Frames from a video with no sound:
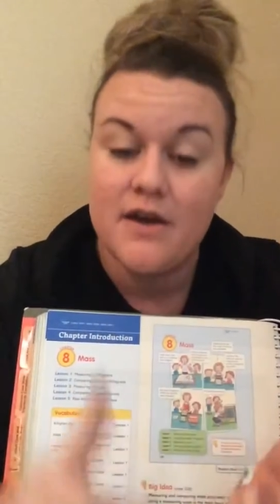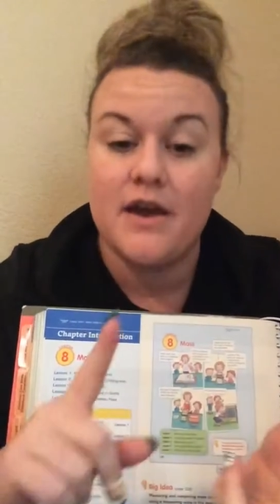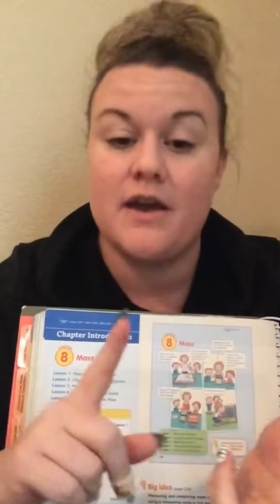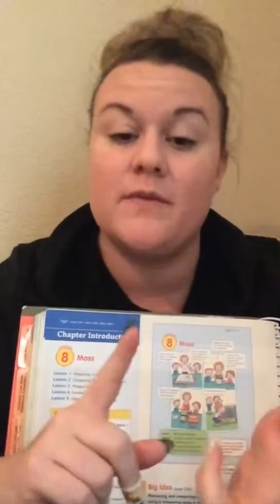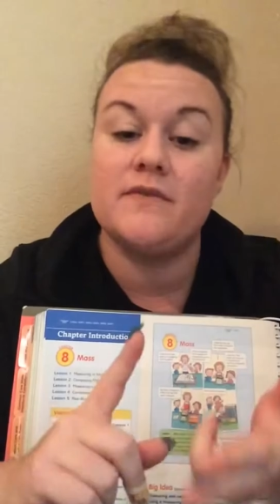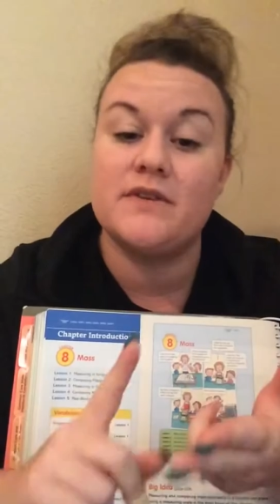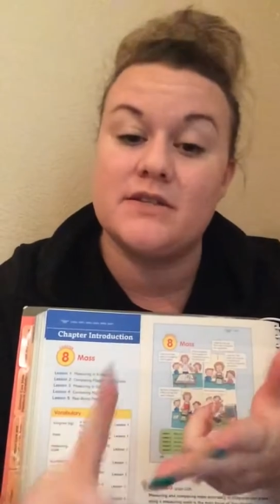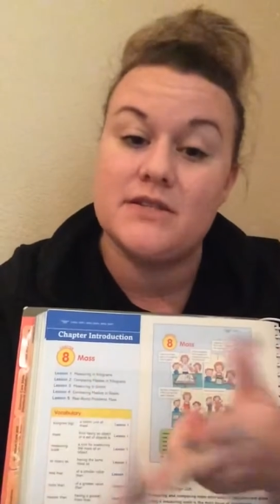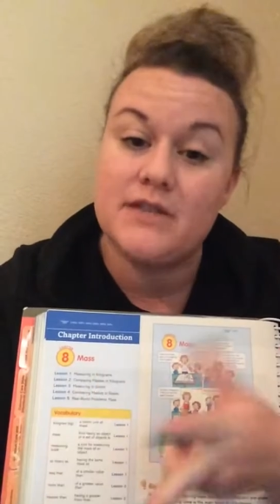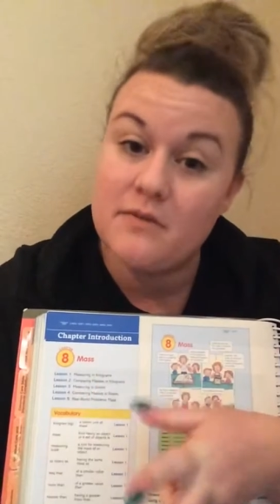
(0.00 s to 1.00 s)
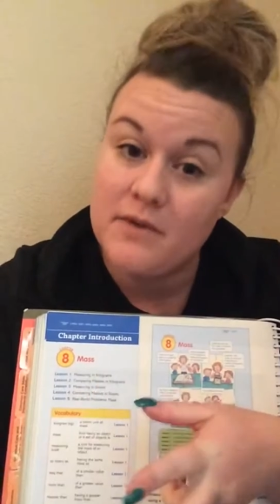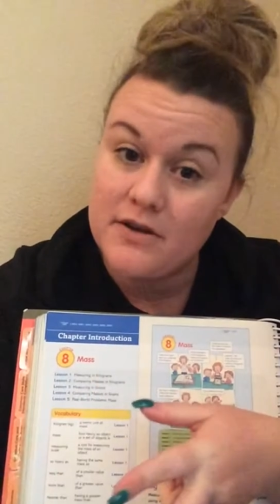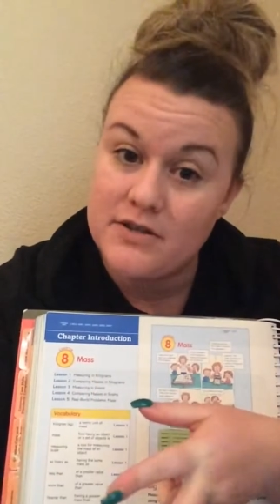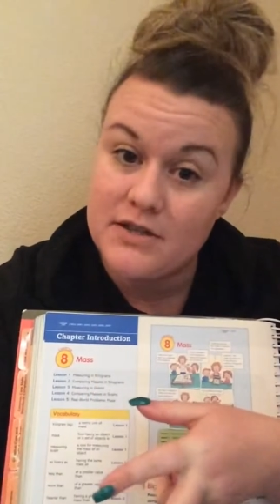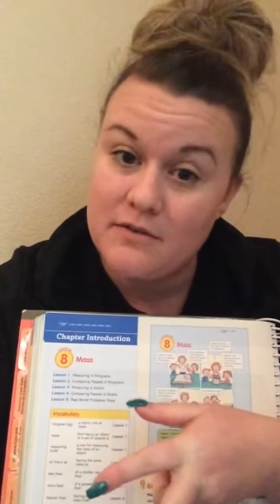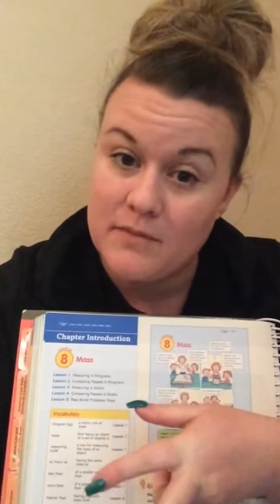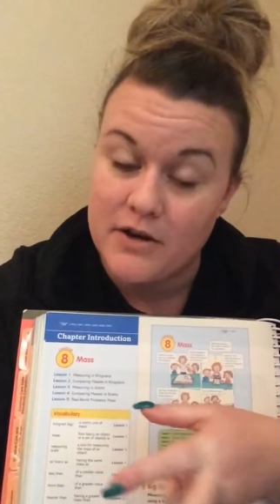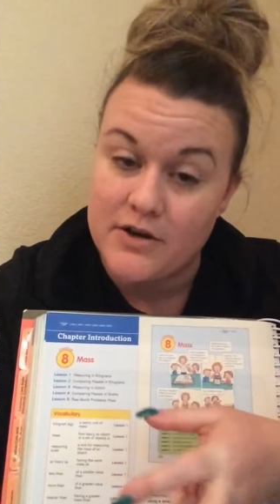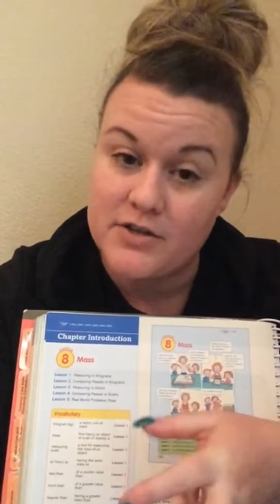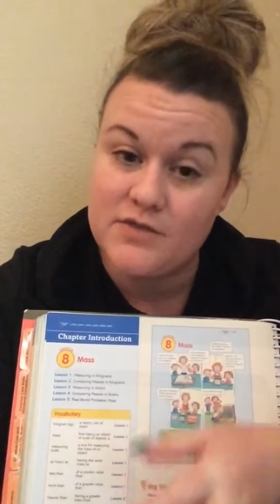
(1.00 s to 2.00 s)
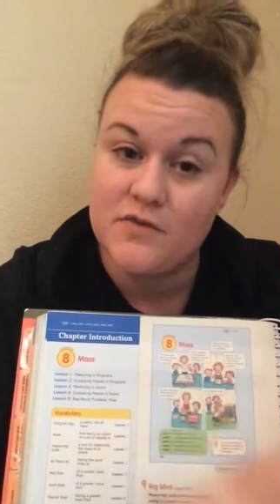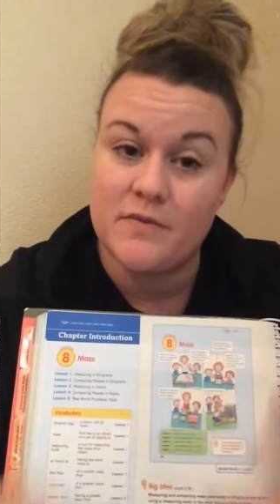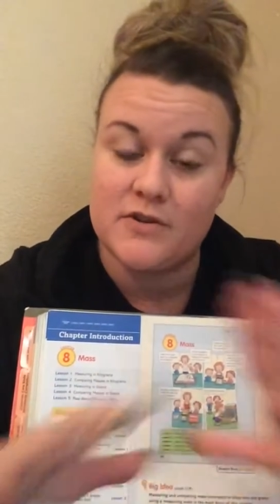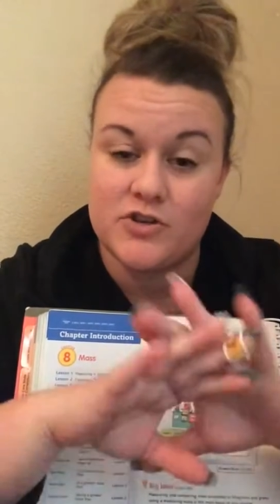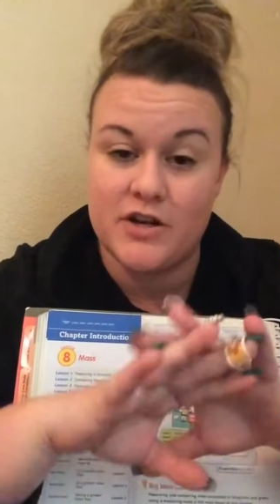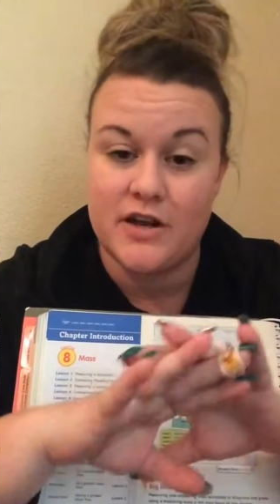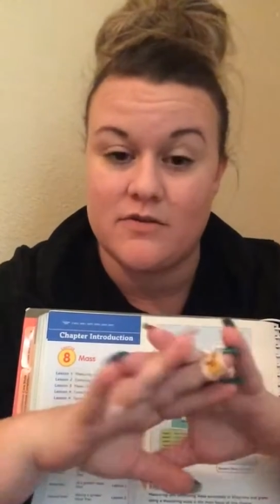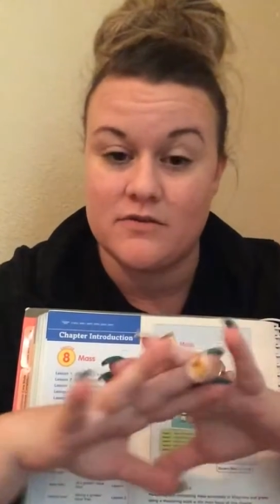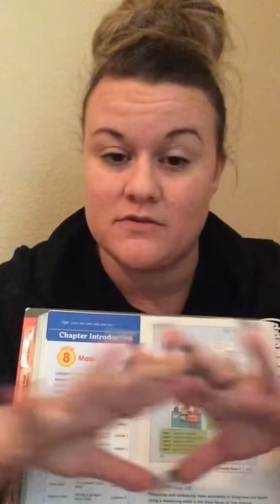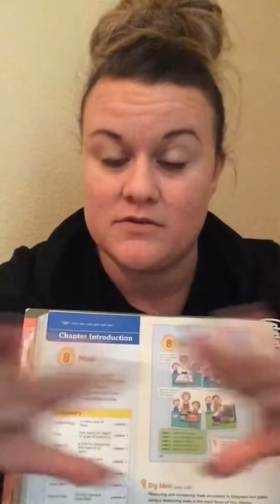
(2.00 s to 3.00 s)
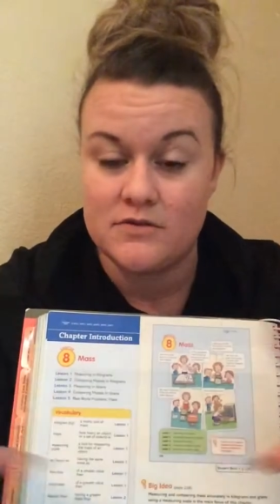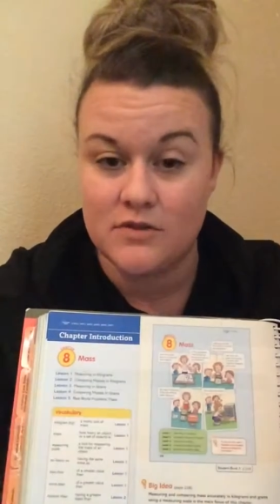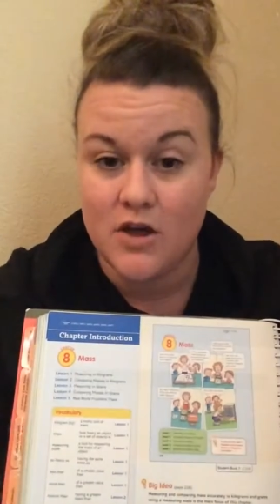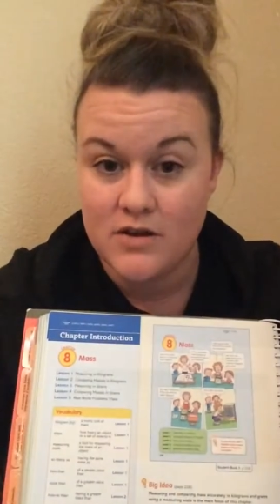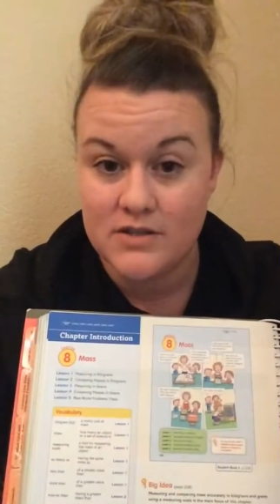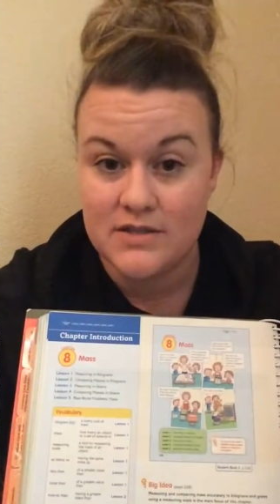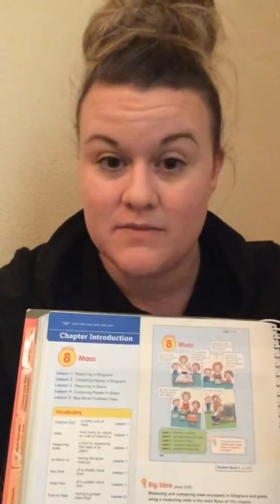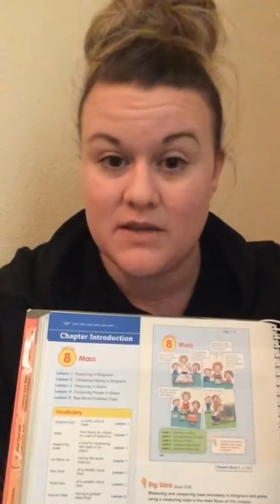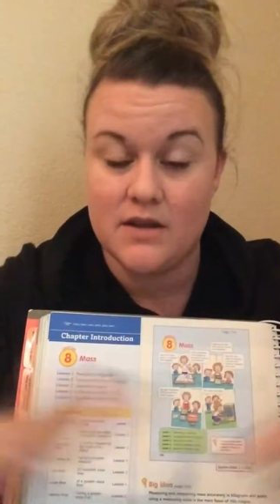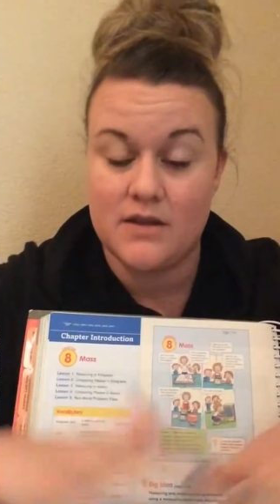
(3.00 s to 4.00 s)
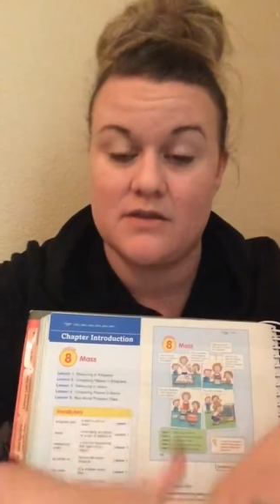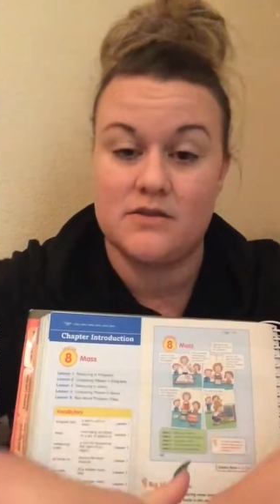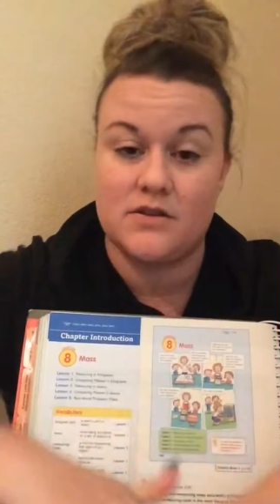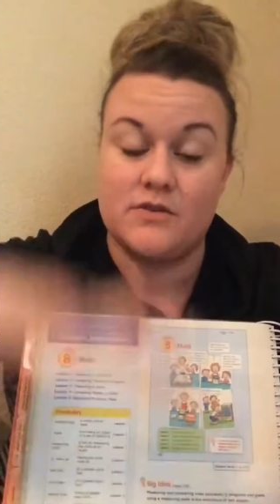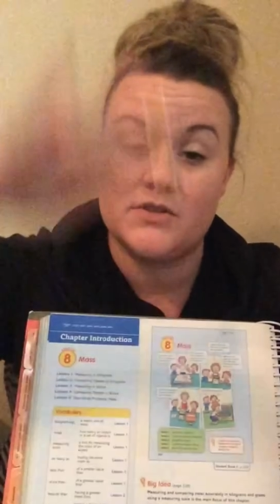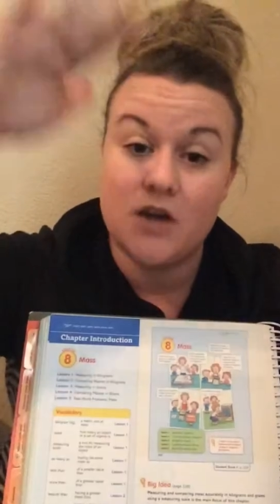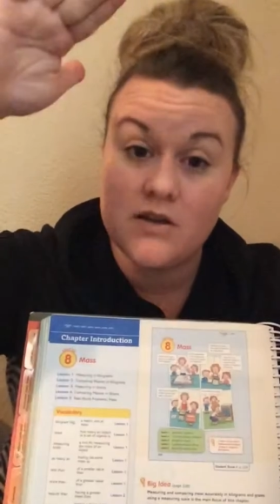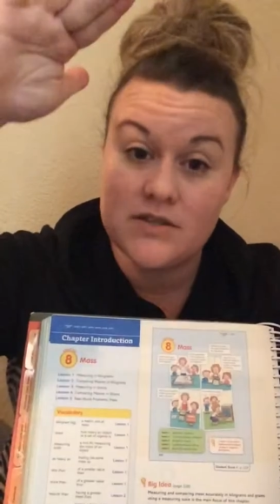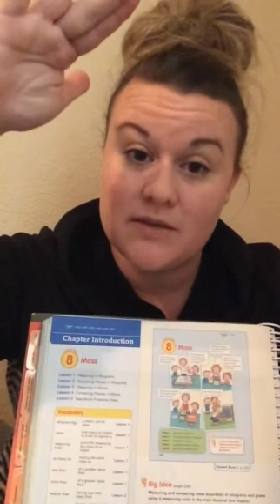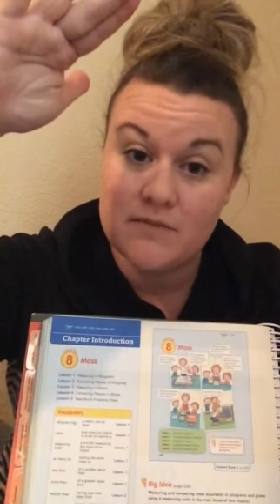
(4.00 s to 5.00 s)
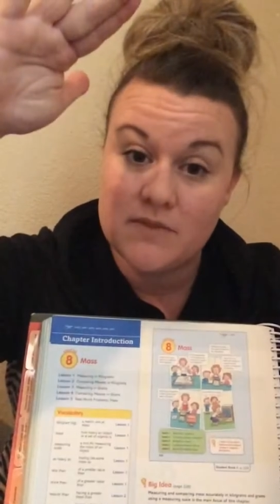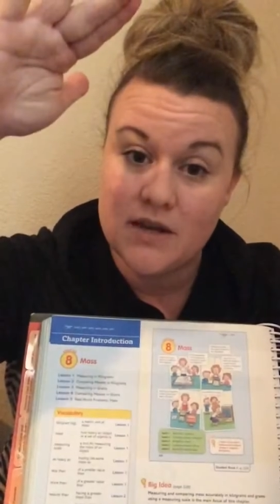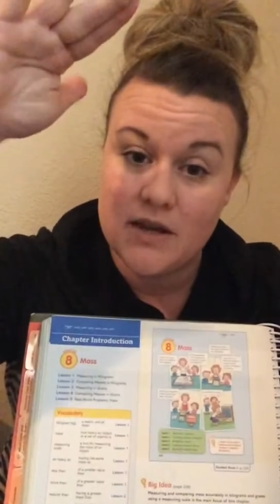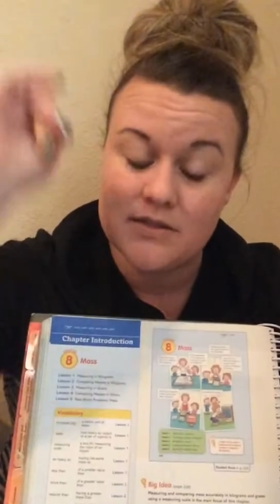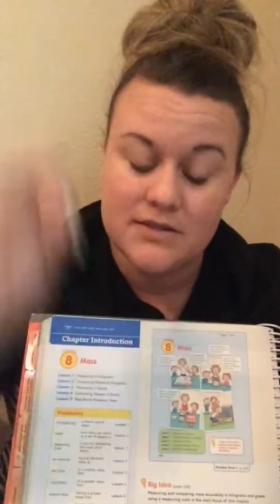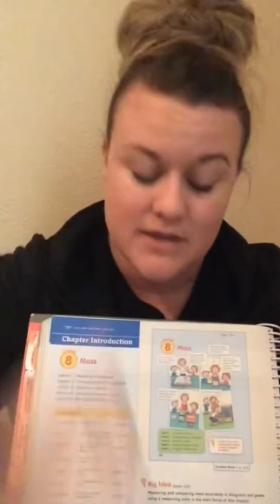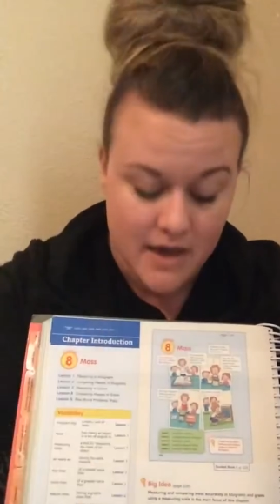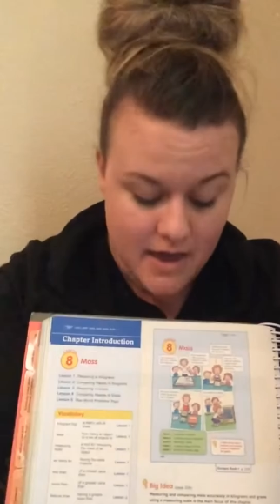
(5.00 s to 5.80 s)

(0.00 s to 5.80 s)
and we've done centimeters and in meters for measuring how long something is or how tall something is.